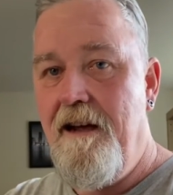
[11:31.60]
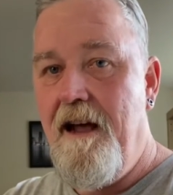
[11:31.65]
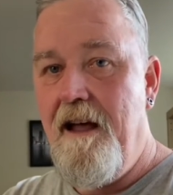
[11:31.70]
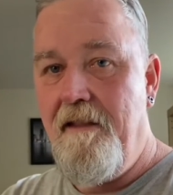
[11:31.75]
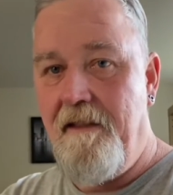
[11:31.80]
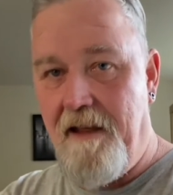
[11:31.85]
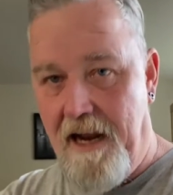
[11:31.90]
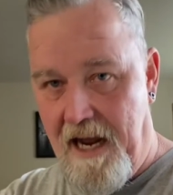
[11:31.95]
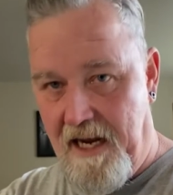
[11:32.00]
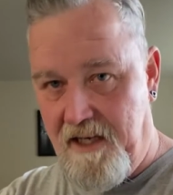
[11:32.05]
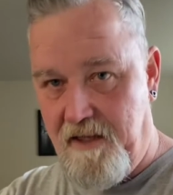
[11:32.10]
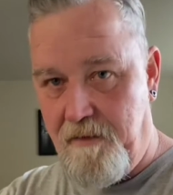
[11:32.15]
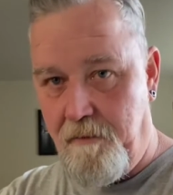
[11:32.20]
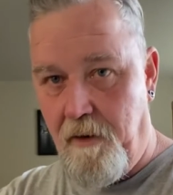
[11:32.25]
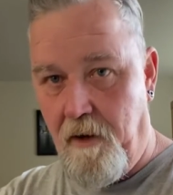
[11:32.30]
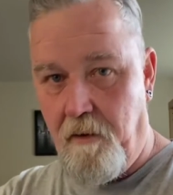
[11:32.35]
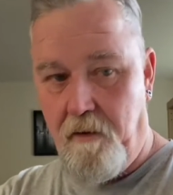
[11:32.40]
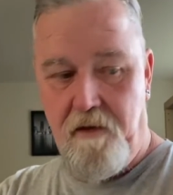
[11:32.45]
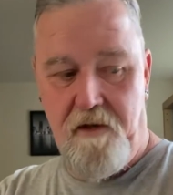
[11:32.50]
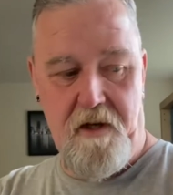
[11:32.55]
that I
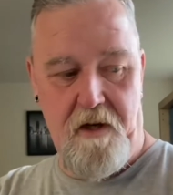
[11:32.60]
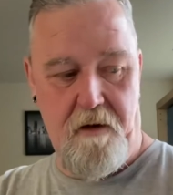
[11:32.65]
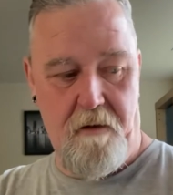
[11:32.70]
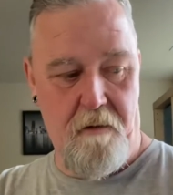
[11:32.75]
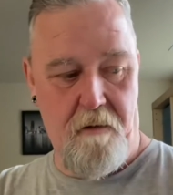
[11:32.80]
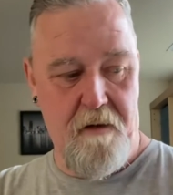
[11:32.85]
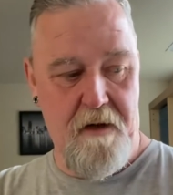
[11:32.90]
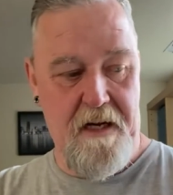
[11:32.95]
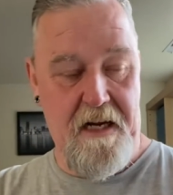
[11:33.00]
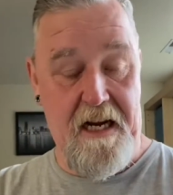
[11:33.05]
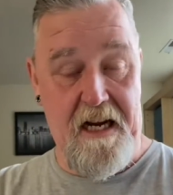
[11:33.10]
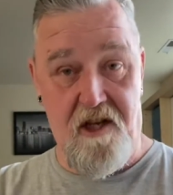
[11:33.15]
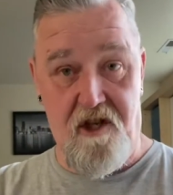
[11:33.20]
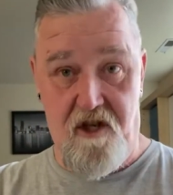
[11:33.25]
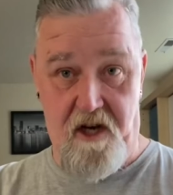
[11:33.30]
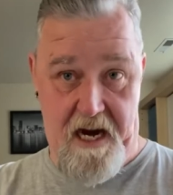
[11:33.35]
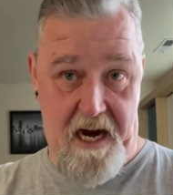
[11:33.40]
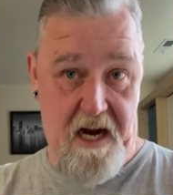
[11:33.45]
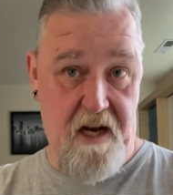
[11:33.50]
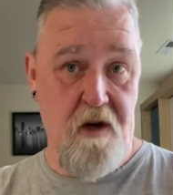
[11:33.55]
spoke to in
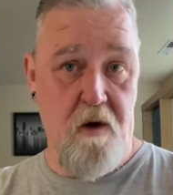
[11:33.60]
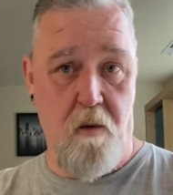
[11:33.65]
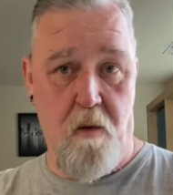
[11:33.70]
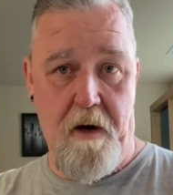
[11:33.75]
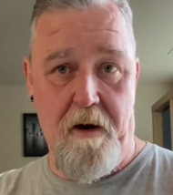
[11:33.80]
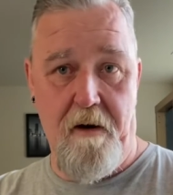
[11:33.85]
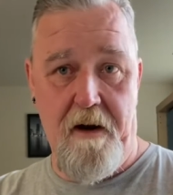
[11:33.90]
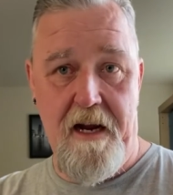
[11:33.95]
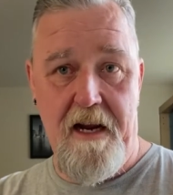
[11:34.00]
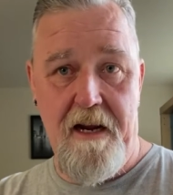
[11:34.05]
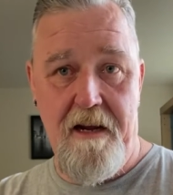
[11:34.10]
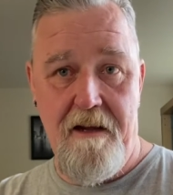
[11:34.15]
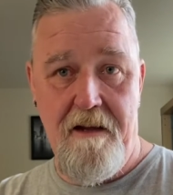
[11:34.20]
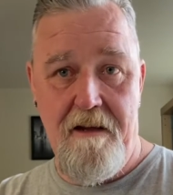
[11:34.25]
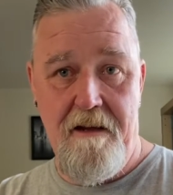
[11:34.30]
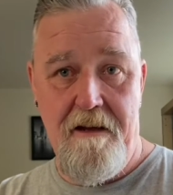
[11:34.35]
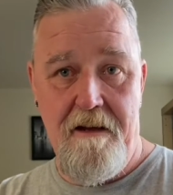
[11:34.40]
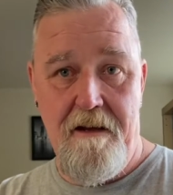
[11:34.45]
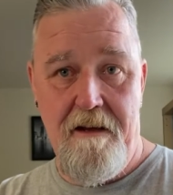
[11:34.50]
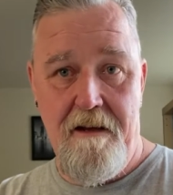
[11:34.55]
January
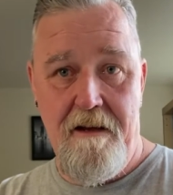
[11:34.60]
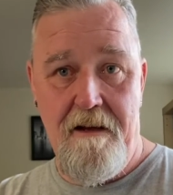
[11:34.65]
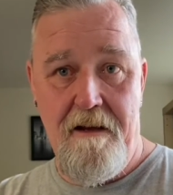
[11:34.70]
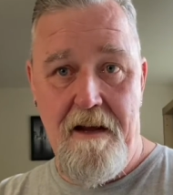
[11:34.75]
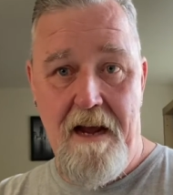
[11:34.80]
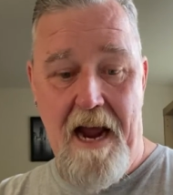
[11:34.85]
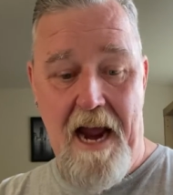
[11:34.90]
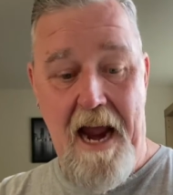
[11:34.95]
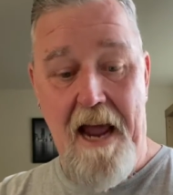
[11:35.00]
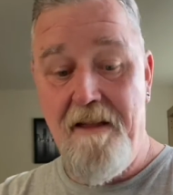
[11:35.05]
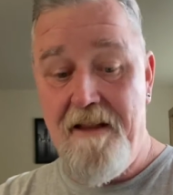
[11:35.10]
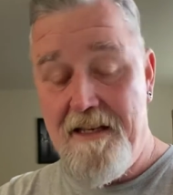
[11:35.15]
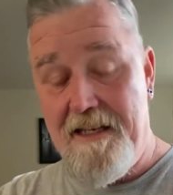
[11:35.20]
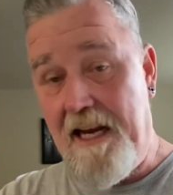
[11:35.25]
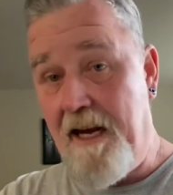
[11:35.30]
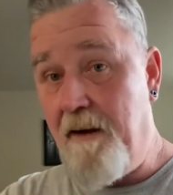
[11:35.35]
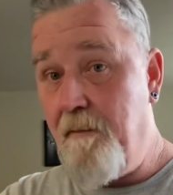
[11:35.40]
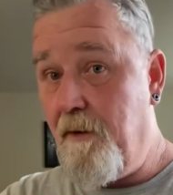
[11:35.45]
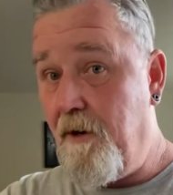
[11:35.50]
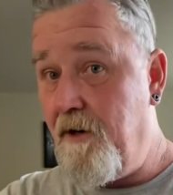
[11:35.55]
and the
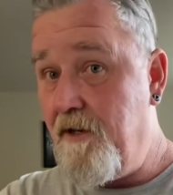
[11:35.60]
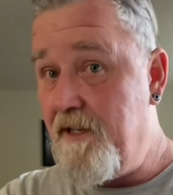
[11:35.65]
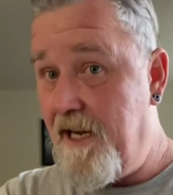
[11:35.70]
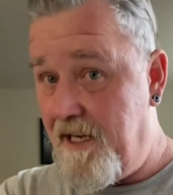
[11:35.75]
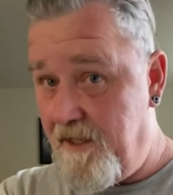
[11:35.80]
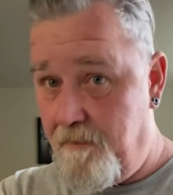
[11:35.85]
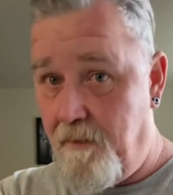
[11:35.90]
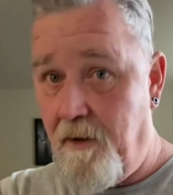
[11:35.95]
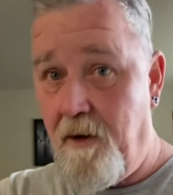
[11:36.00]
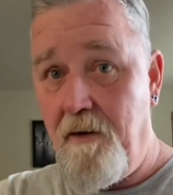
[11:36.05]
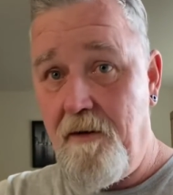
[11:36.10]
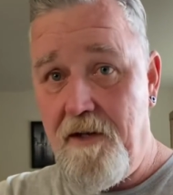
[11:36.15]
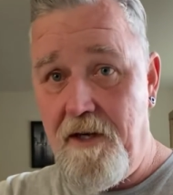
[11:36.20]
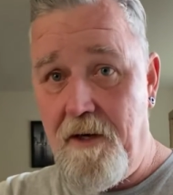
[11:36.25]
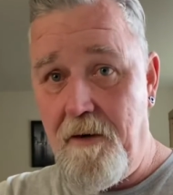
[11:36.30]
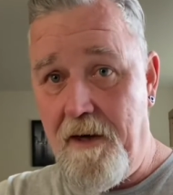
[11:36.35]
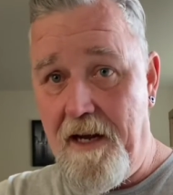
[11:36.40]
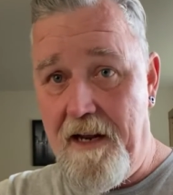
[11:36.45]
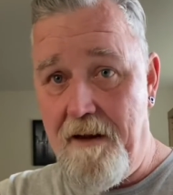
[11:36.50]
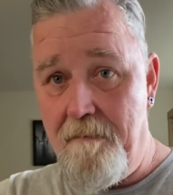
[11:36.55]
same person I spoke
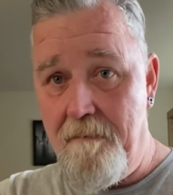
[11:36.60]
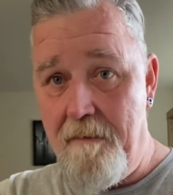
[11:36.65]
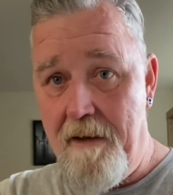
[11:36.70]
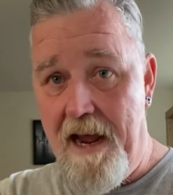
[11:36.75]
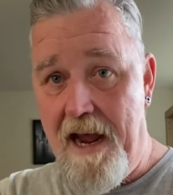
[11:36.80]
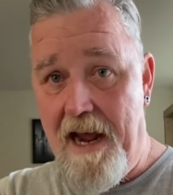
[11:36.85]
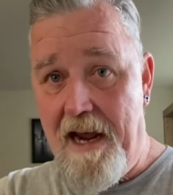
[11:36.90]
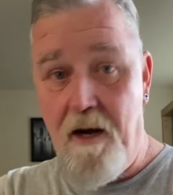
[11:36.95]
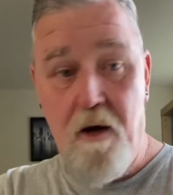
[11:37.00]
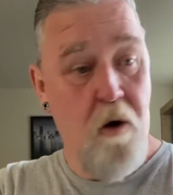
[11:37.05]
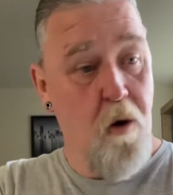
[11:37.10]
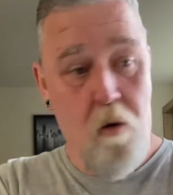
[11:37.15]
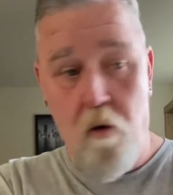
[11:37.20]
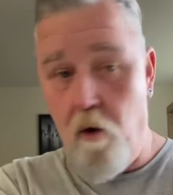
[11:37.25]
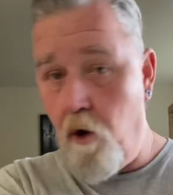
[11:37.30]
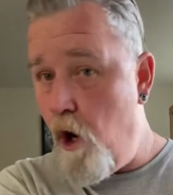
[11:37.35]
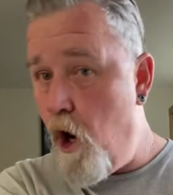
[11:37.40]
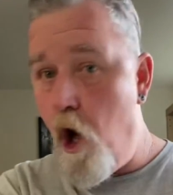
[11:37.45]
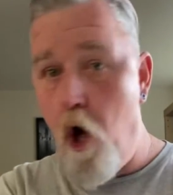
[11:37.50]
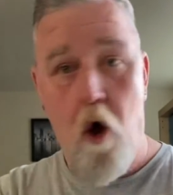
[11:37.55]
to in May, who
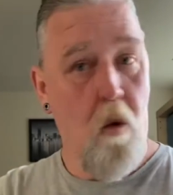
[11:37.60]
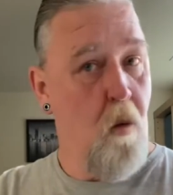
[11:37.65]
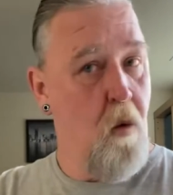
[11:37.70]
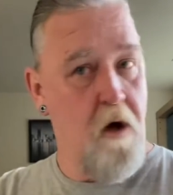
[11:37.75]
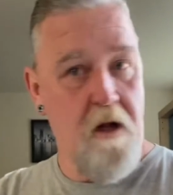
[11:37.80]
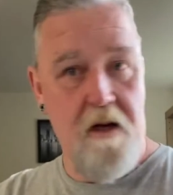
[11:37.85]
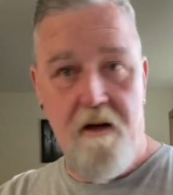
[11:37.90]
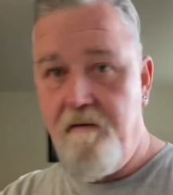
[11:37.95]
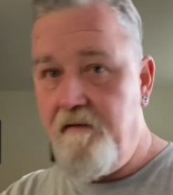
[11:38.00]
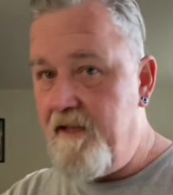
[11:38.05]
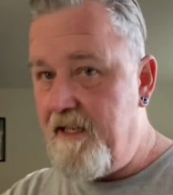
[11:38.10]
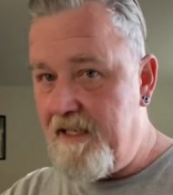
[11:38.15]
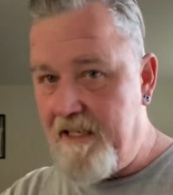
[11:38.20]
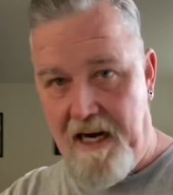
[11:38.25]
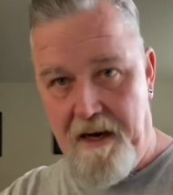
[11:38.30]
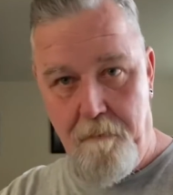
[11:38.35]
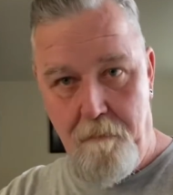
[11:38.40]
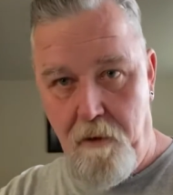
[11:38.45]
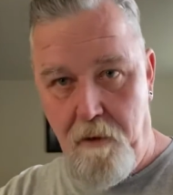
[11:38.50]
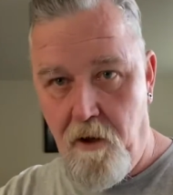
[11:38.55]
are all one of the
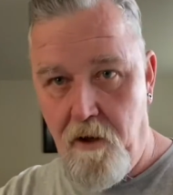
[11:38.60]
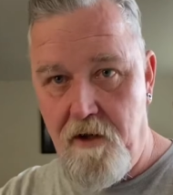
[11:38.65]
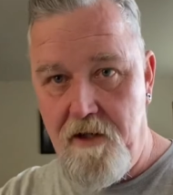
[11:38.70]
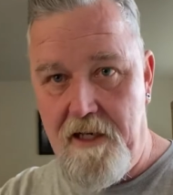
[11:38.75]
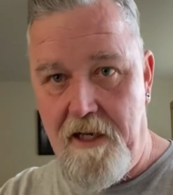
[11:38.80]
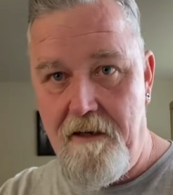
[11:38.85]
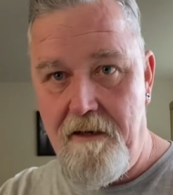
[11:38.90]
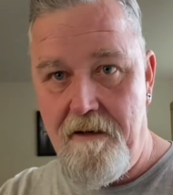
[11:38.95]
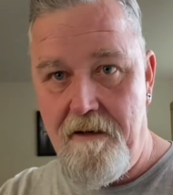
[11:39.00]
same person.